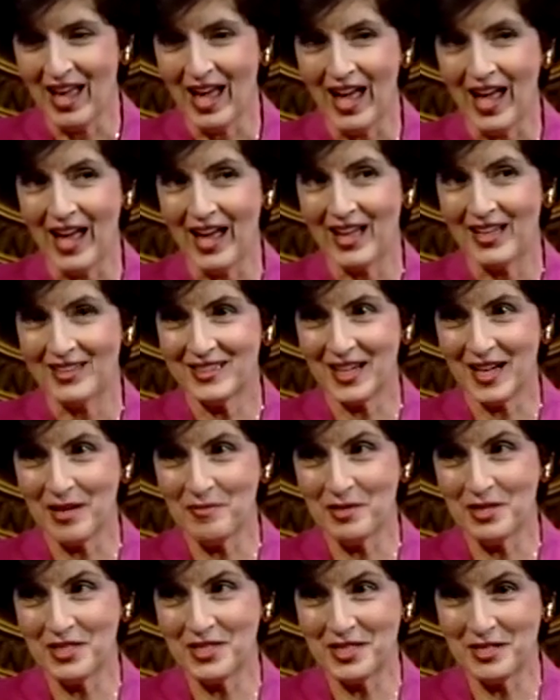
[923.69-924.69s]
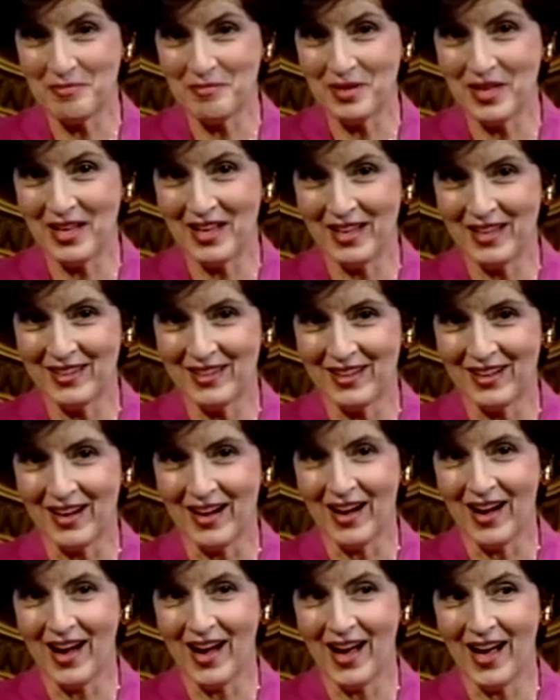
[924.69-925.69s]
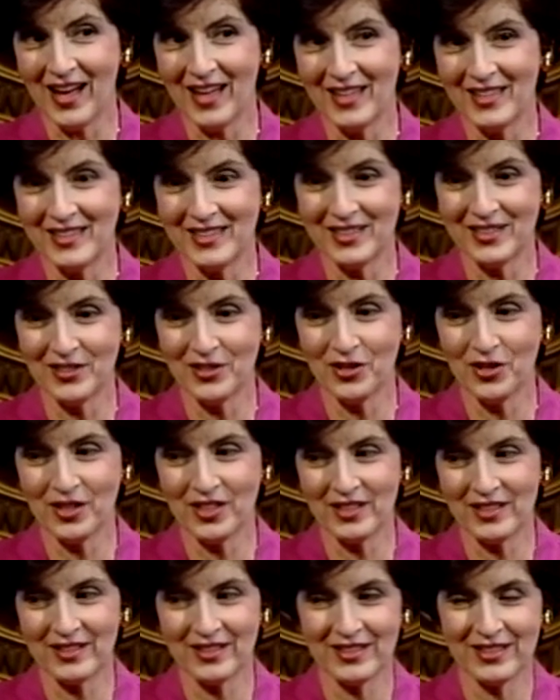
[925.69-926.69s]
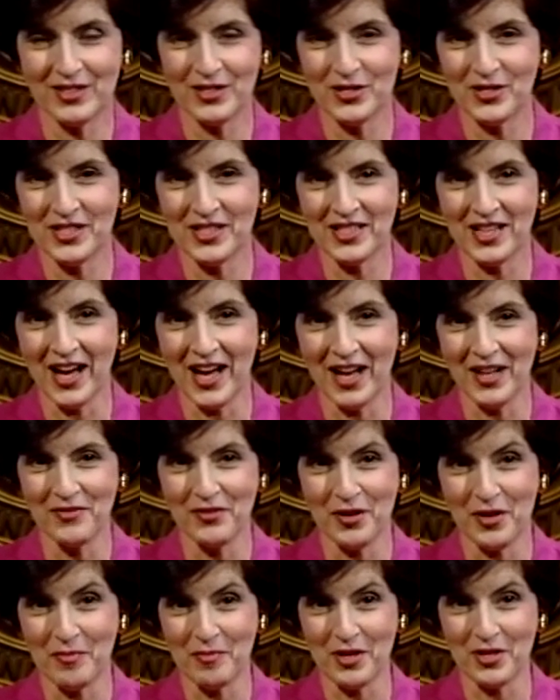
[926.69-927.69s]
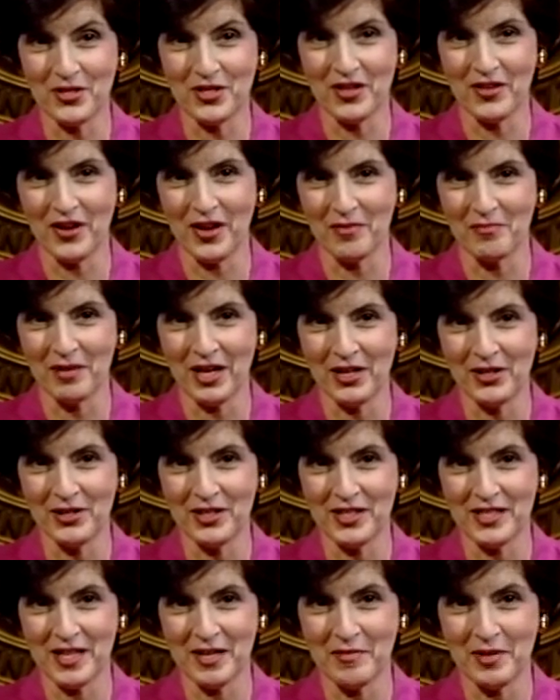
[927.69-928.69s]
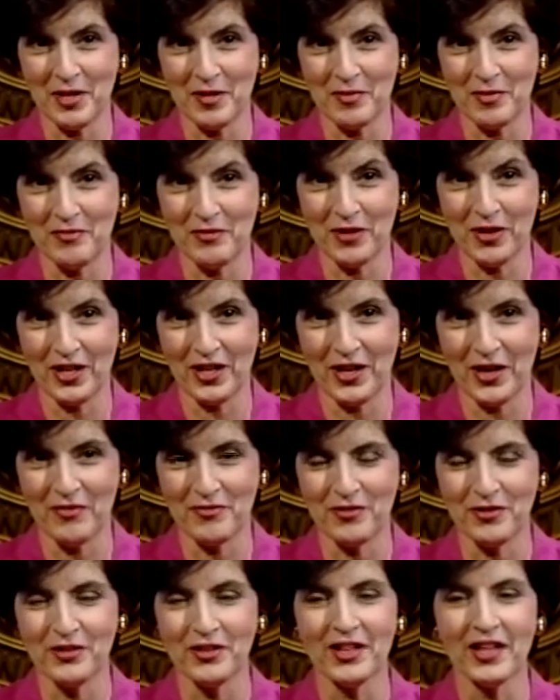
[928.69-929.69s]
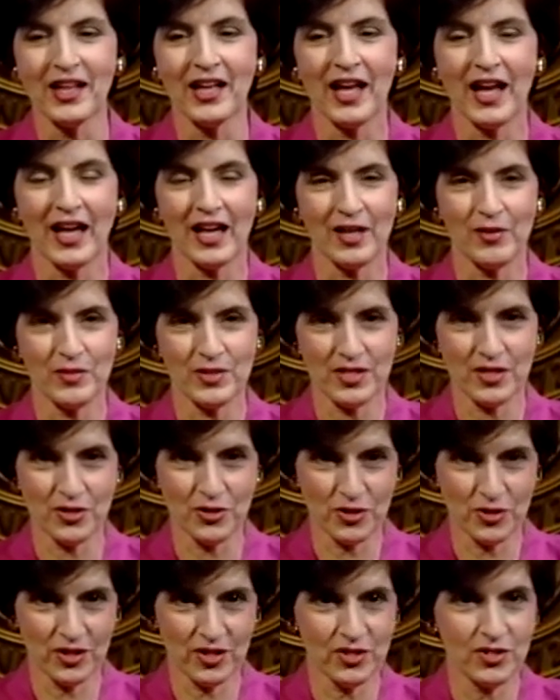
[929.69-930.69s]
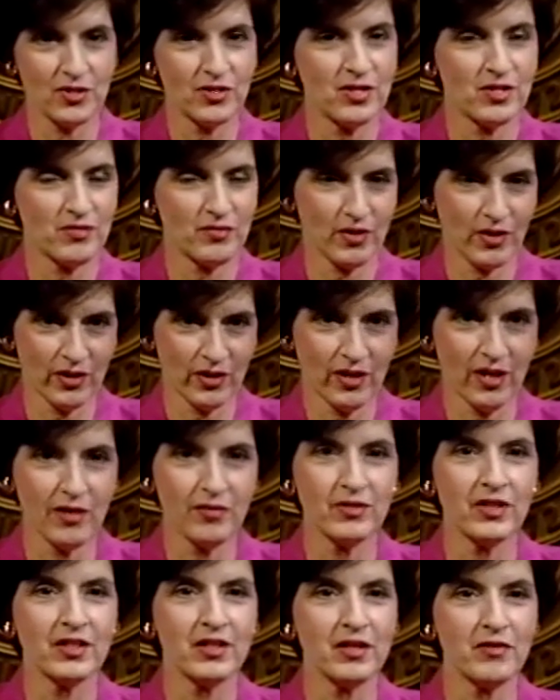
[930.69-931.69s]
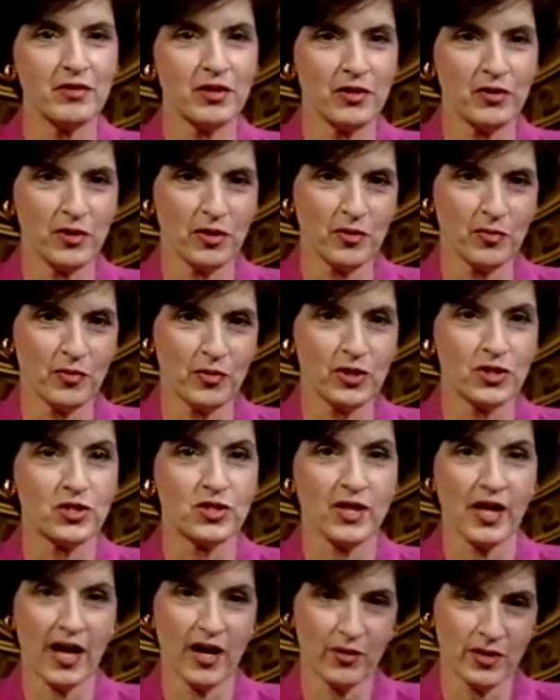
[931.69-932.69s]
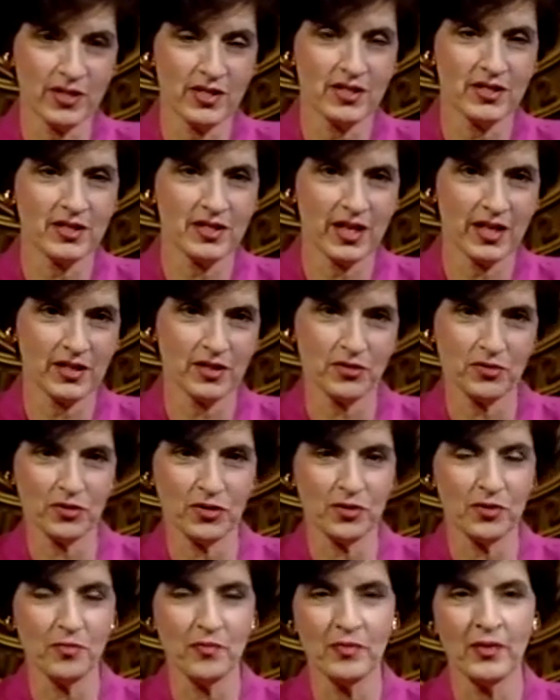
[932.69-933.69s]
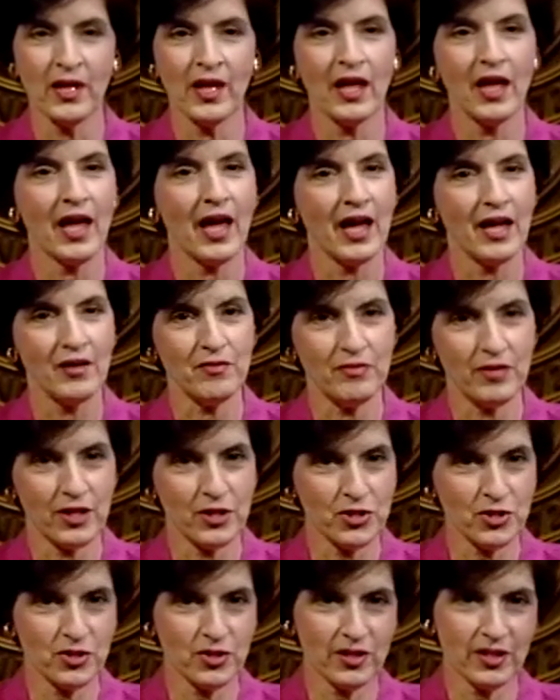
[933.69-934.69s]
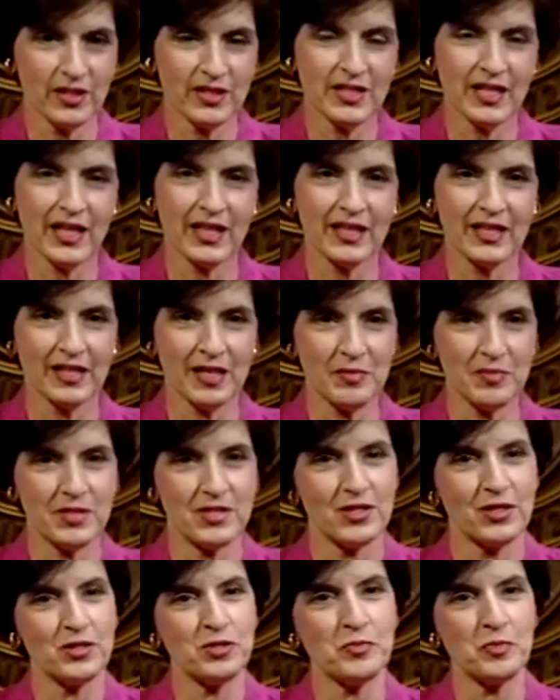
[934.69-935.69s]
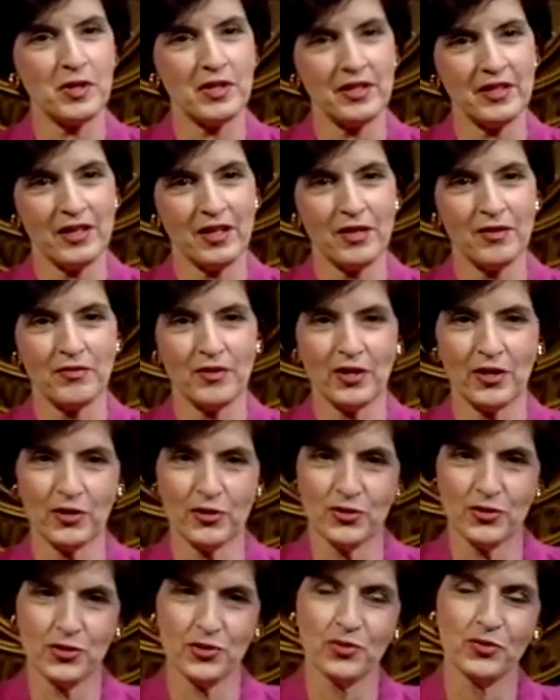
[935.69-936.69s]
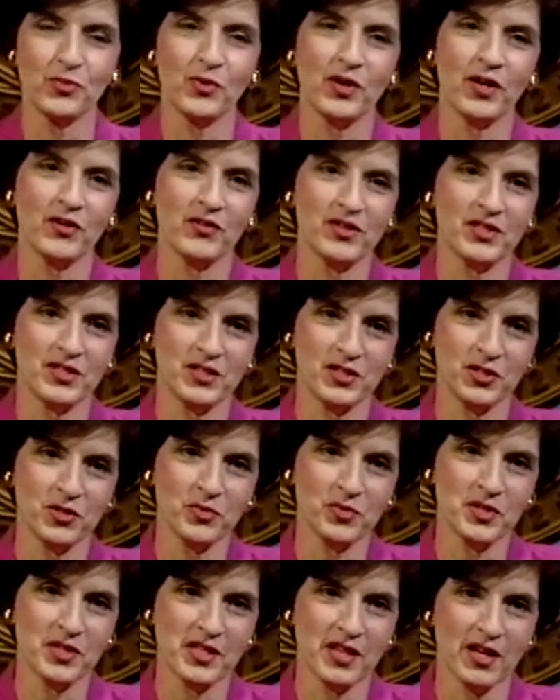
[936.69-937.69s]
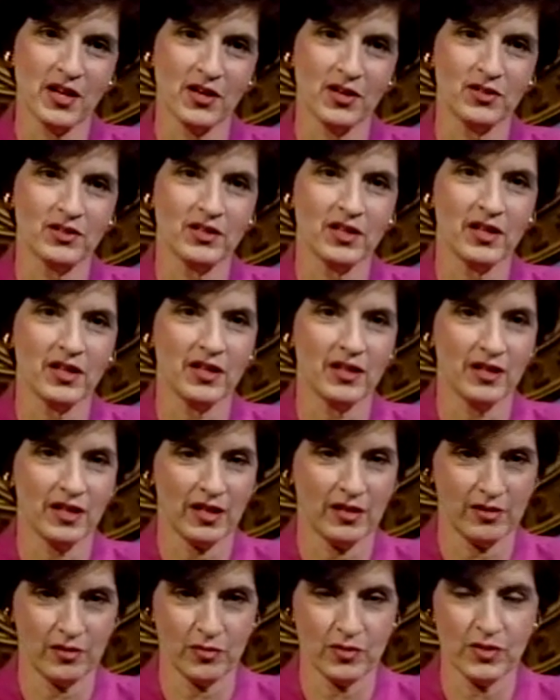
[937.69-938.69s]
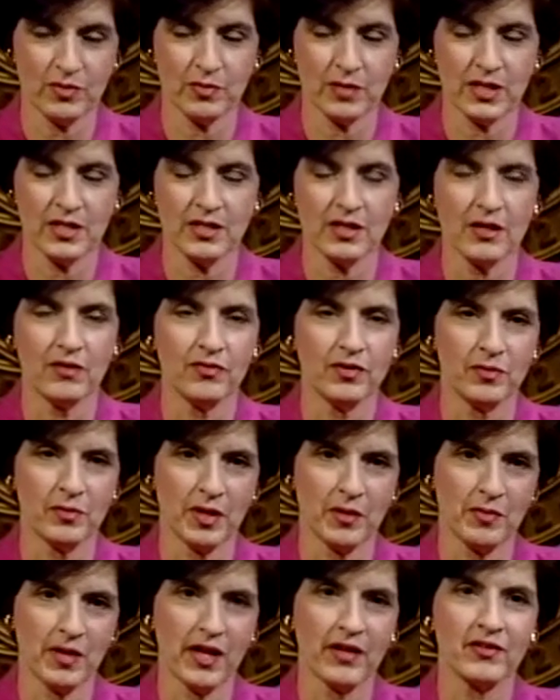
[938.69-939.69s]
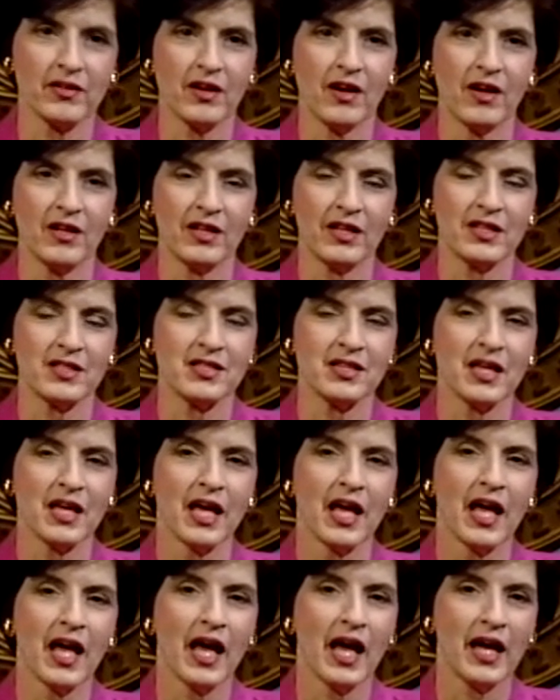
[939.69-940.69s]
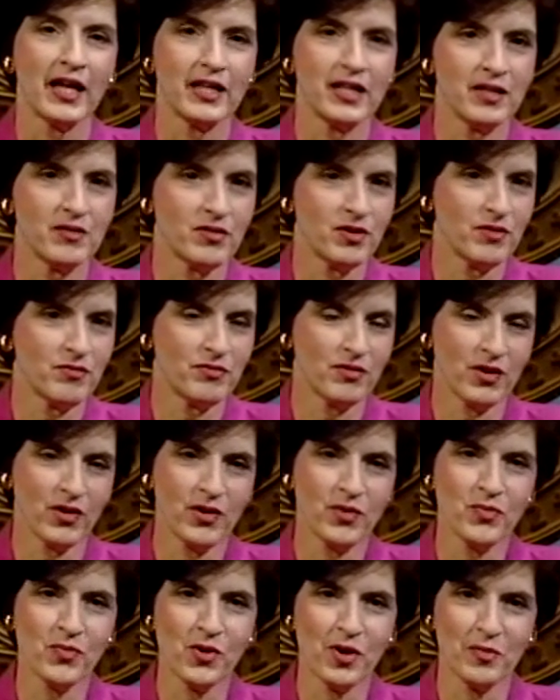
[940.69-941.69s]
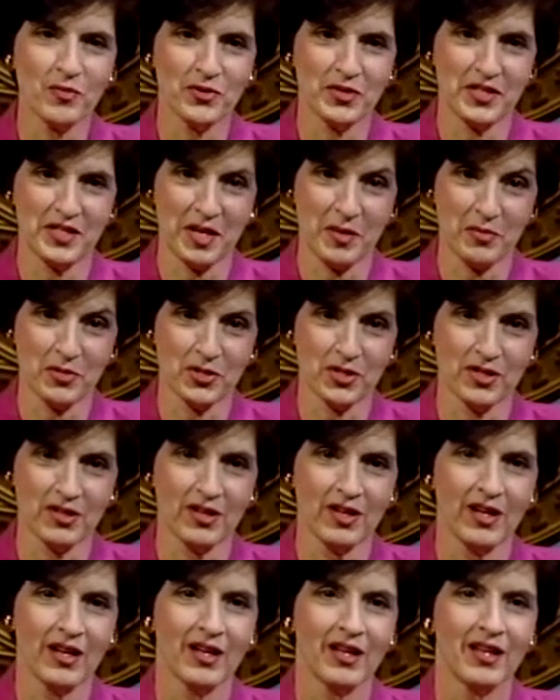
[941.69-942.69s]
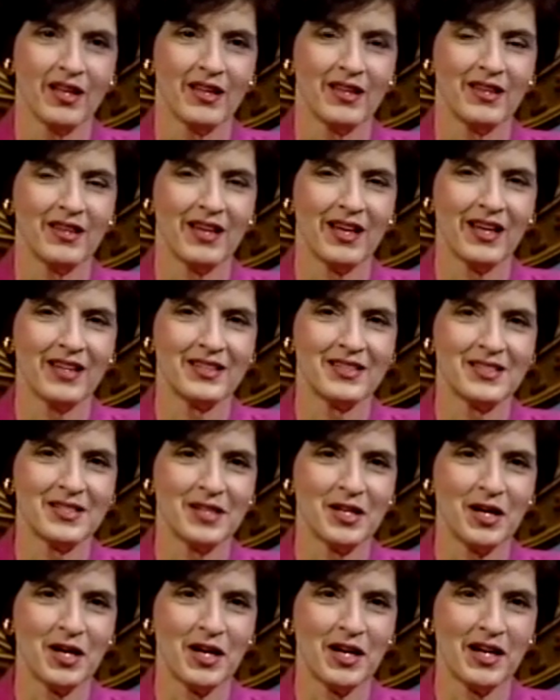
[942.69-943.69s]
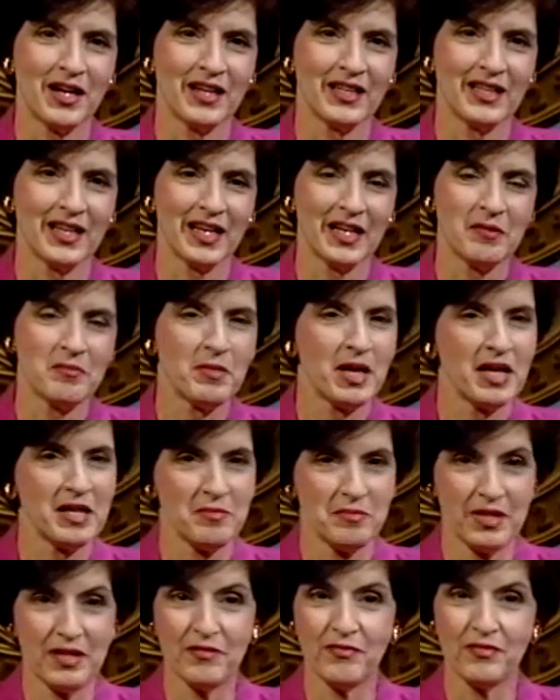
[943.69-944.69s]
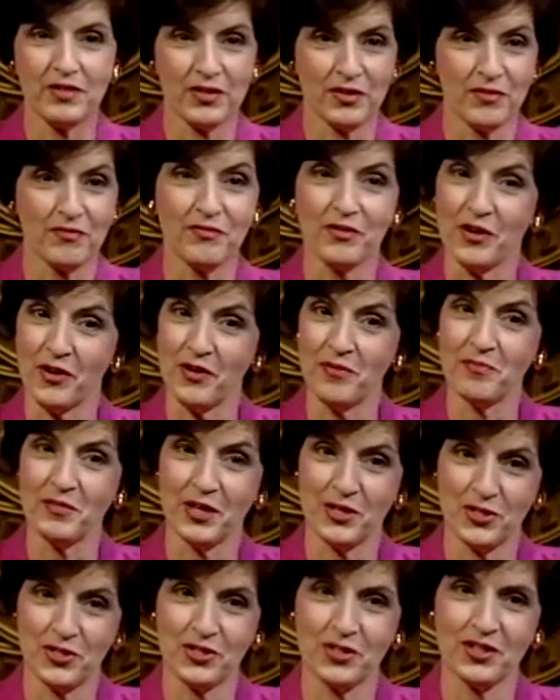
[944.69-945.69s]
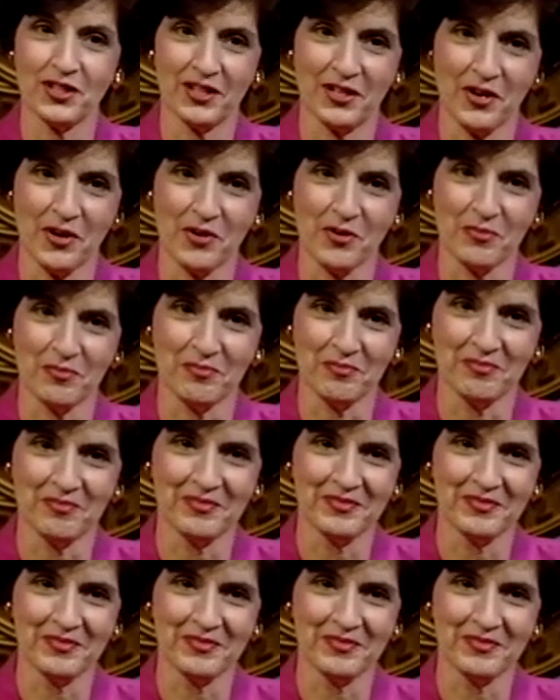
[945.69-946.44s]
And I must admit, I didn't look to the side very much. I thought, my goodness, I better be very careful. And I was ushered into this very lovely living room, which now is the Degnan room, and eventually taken upstairs by the elevator to where the dinner was held, and it was myself and my math colleagues, and given a very warm reception that, again, made me feel very much at home.